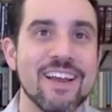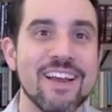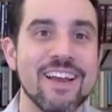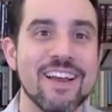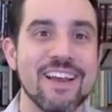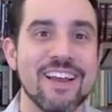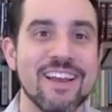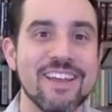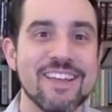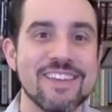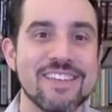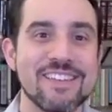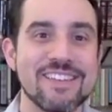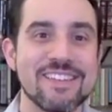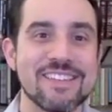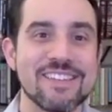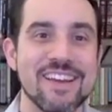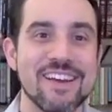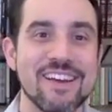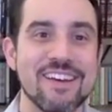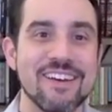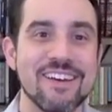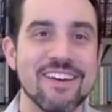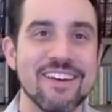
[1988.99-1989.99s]
Is
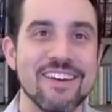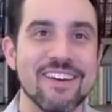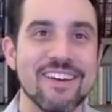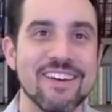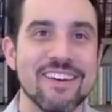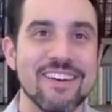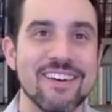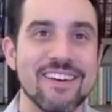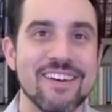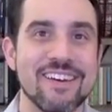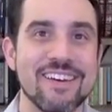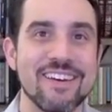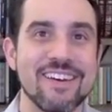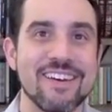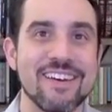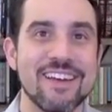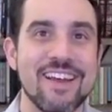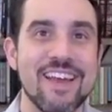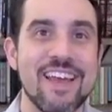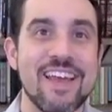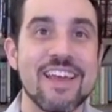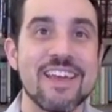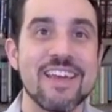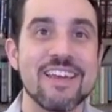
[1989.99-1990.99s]
that
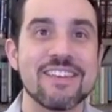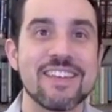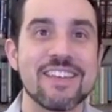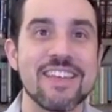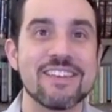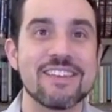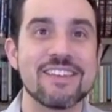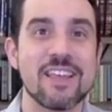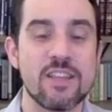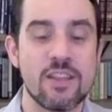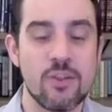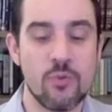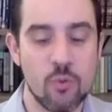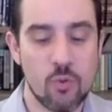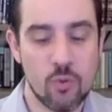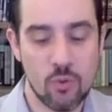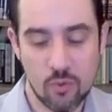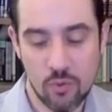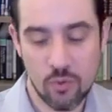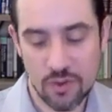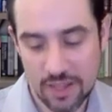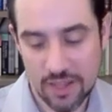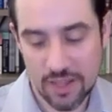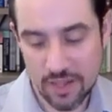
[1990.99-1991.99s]

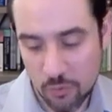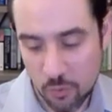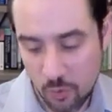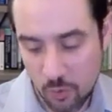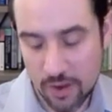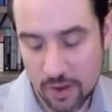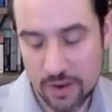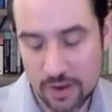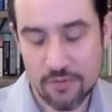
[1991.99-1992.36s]
what